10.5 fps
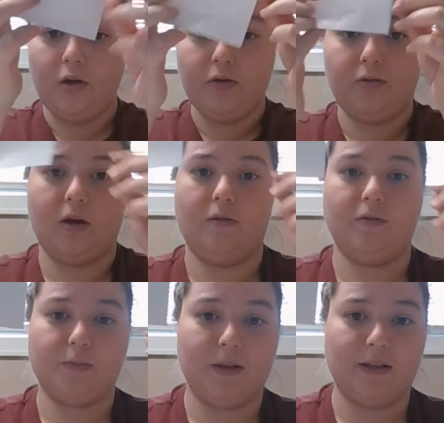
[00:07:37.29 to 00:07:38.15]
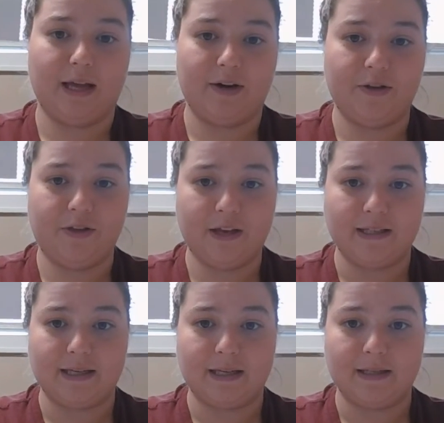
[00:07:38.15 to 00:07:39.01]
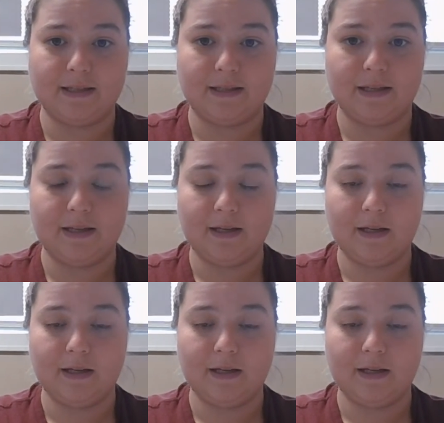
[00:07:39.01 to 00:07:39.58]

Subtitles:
Who knows what letter this is?